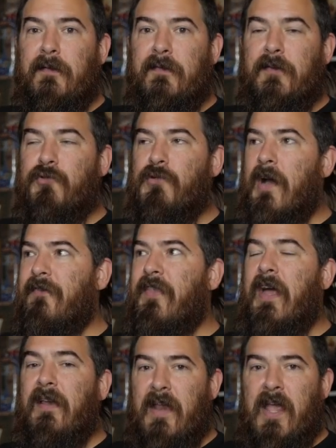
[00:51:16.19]
to drive
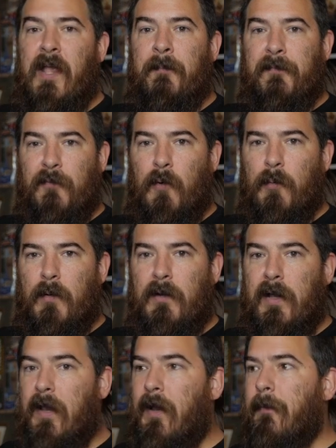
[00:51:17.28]
that name forward,
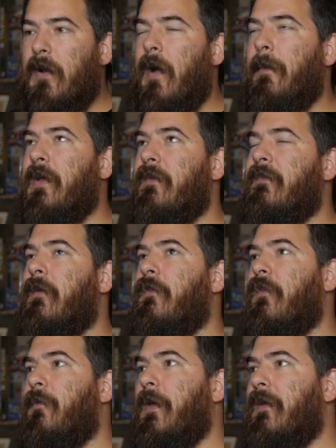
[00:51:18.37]
and I'm gonna consider
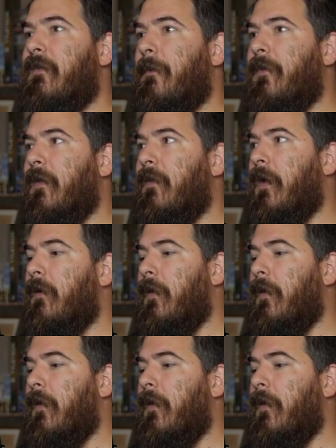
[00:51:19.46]
this being something that,